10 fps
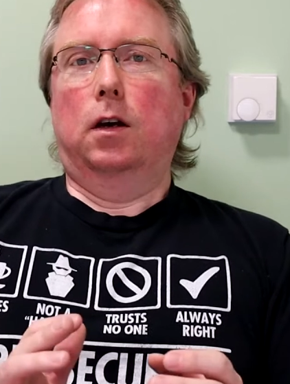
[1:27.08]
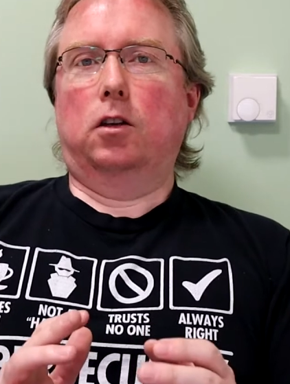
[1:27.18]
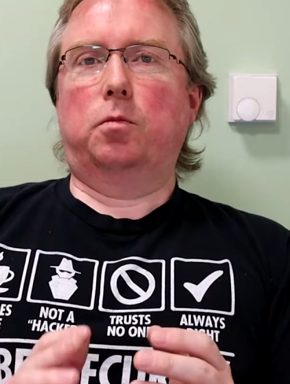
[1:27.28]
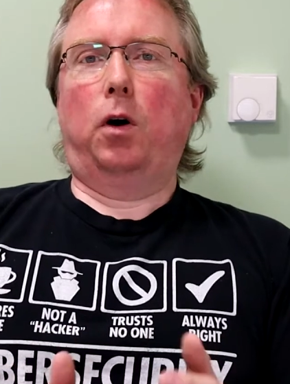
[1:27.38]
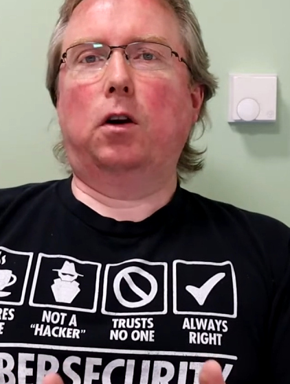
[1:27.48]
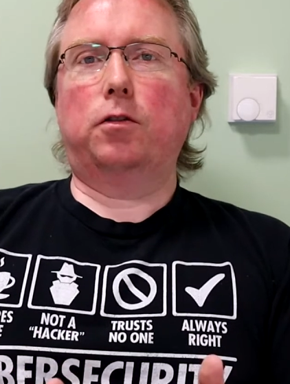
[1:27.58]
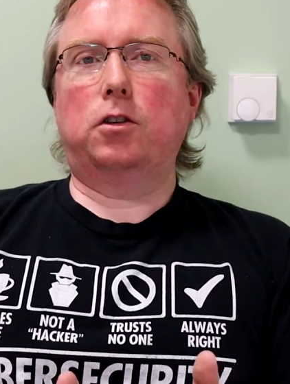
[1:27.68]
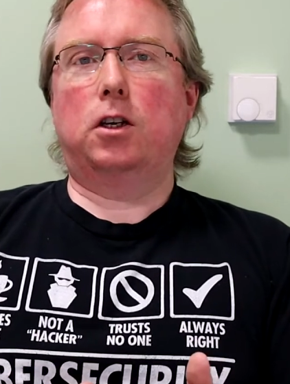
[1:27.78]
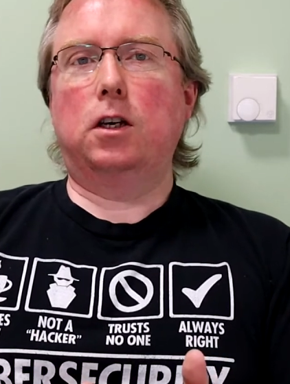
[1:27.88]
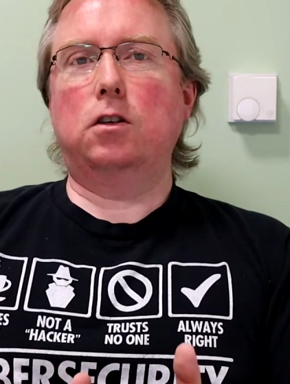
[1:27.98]
As part of the
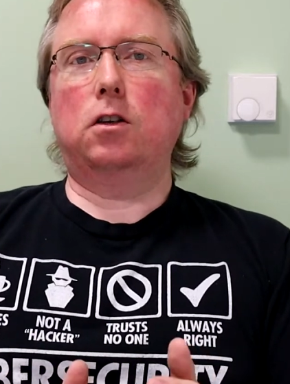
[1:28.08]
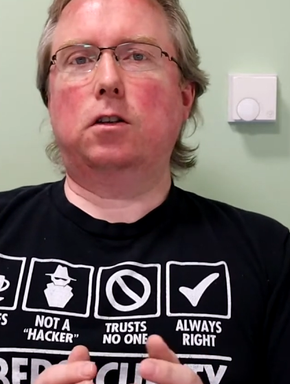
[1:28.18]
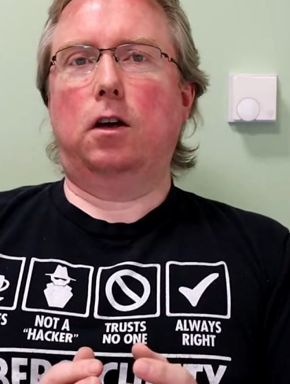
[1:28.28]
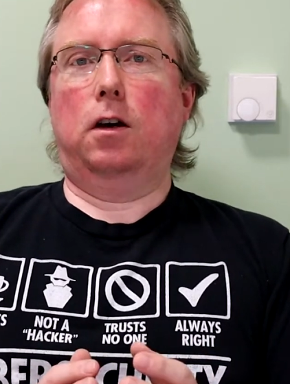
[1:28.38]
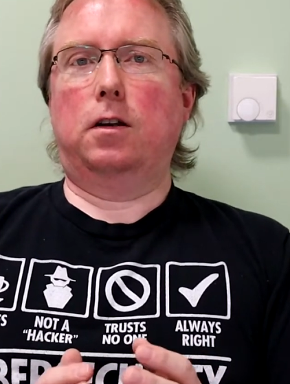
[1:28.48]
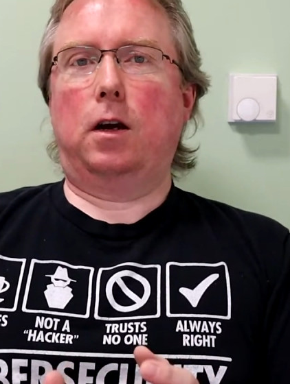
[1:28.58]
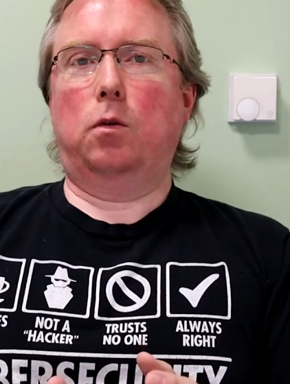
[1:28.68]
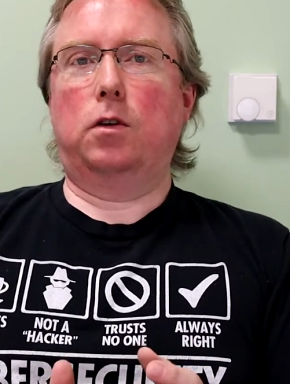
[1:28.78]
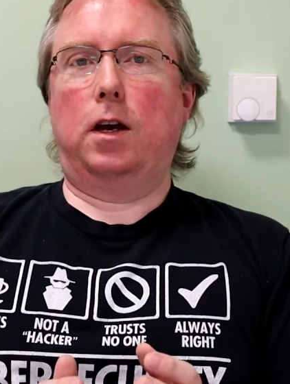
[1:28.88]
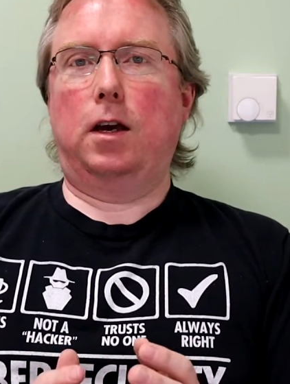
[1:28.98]
changes, there are
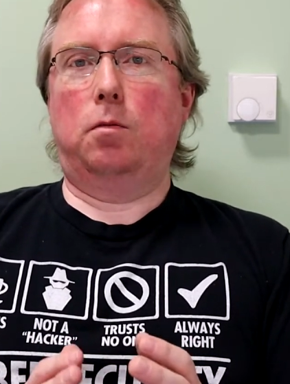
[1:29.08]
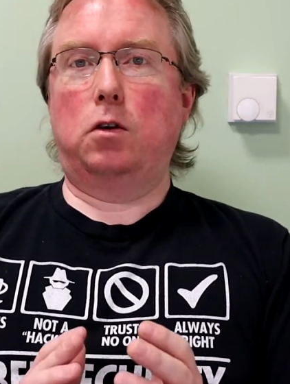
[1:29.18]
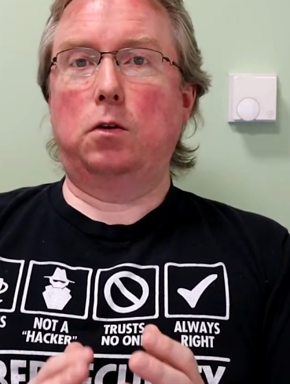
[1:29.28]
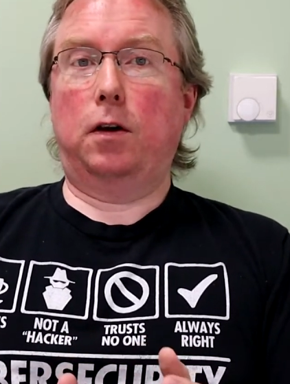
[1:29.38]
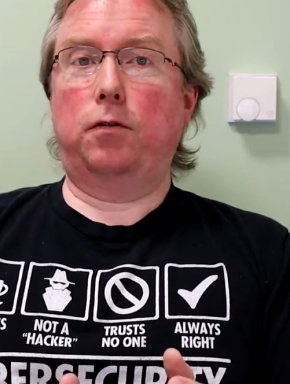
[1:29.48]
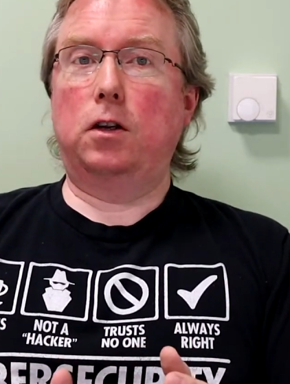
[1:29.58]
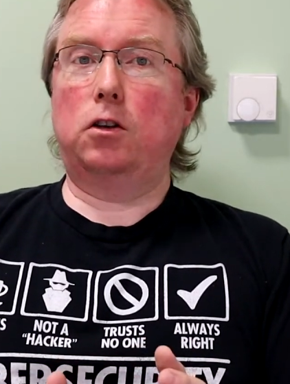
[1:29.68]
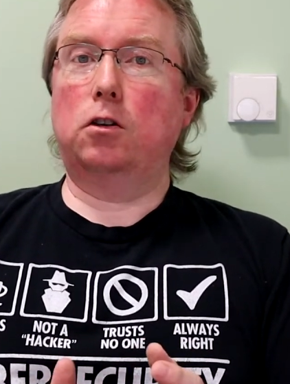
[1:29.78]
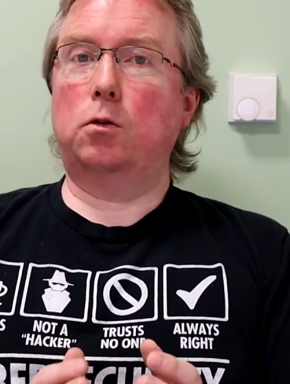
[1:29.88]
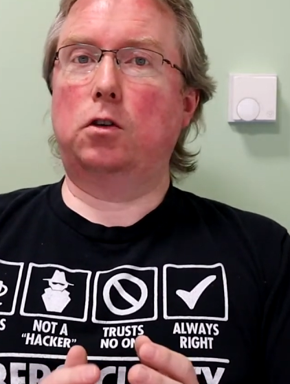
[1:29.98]
now new
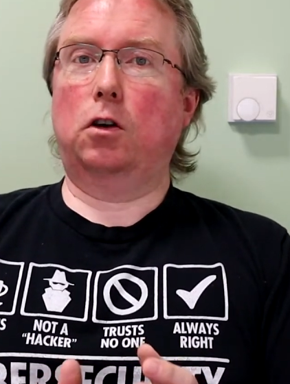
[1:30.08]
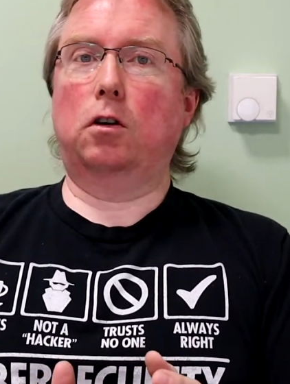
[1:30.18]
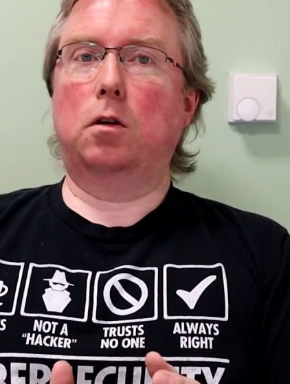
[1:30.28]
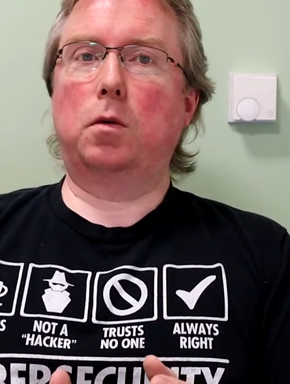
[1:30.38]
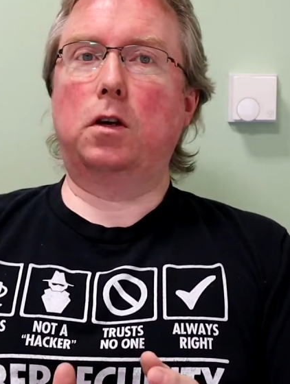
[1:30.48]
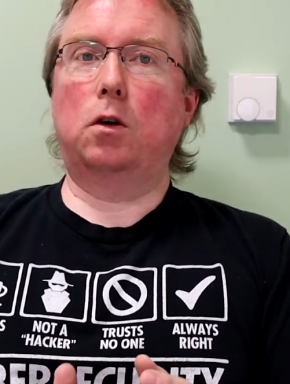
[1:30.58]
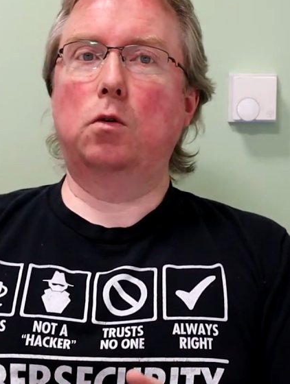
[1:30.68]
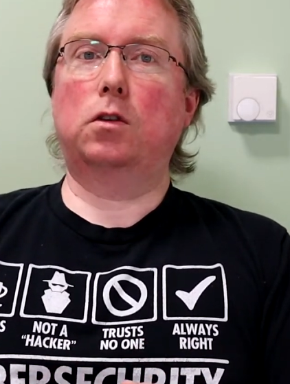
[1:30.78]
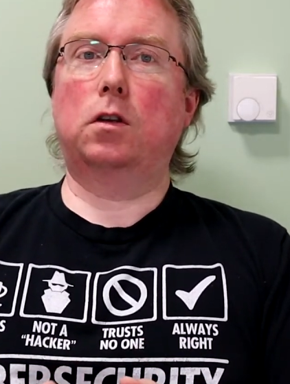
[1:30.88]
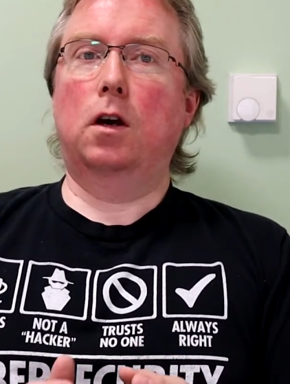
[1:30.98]
definitions which are going to be
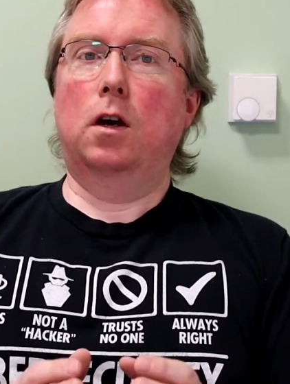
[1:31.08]
used,